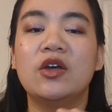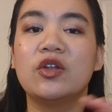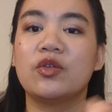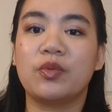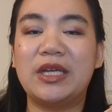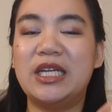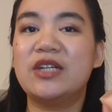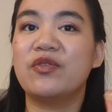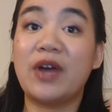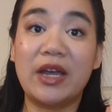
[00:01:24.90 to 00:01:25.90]
3 to
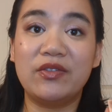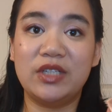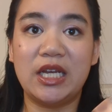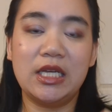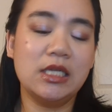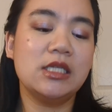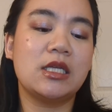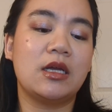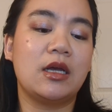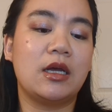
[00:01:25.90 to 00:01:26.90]
5 days,
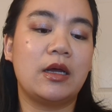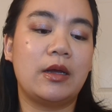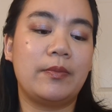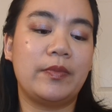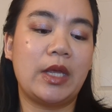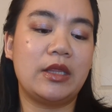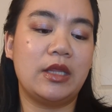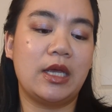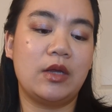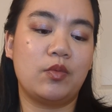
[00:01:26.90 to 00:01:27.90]
and
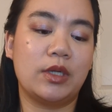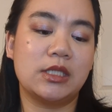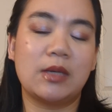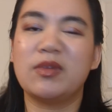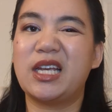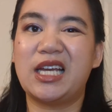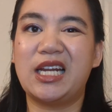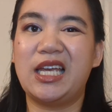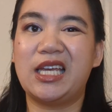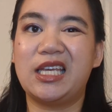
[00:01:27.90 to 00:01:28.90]
then once I'm like kind
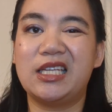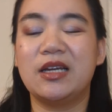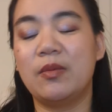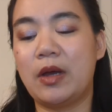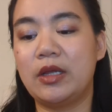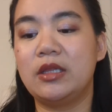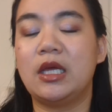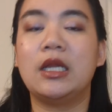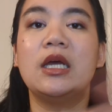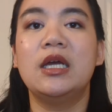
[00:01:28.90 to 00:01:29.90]
of ick about it,
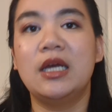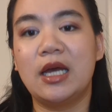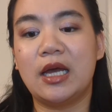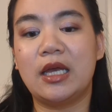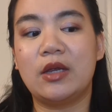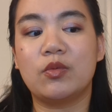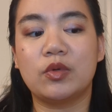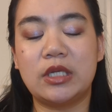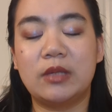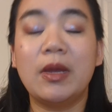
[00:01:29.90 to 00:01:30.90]
then I
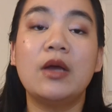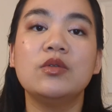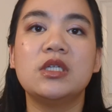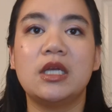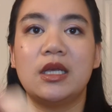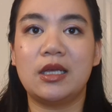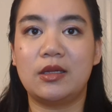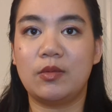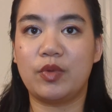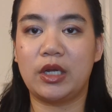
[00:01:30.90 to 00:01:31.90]
rotate them out
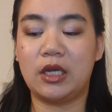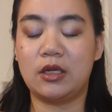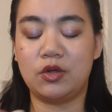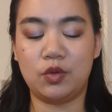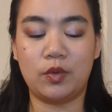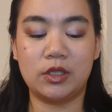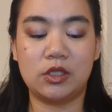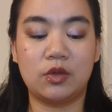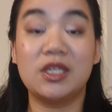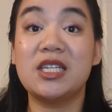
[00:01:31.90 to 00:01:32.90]
and bring in a new one.
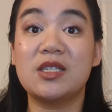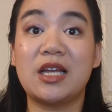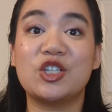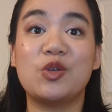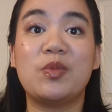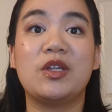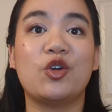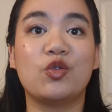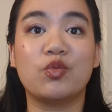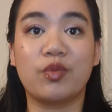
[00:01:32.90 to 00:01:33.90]
So this has actually been a
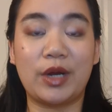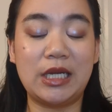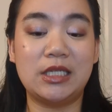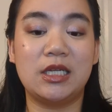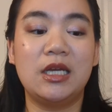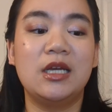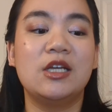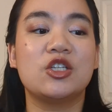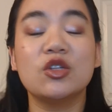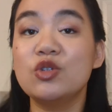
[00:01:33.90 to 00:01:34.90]
great
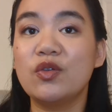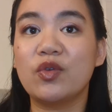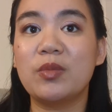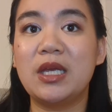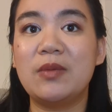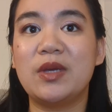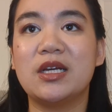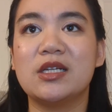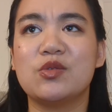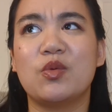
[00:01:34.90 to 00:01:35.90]
solution for me
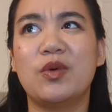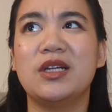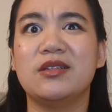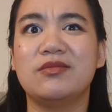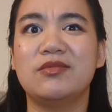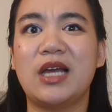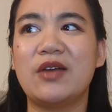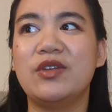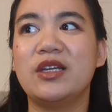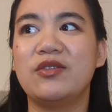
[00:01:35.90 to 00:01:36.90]
because, well, one,
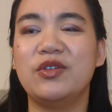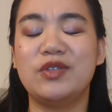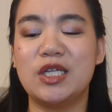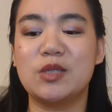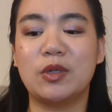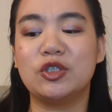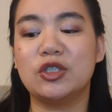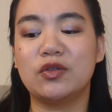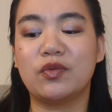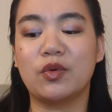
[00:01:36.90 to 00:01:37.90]
having 15
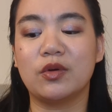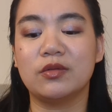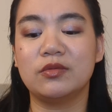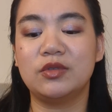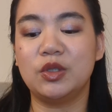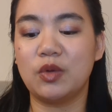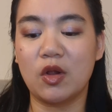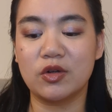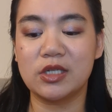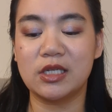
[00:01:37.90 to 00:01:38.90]
sponges for
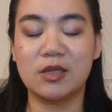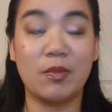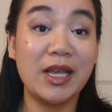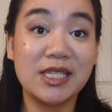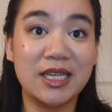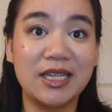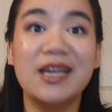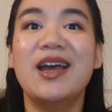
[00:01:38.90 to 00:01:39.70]
$2 is amazing,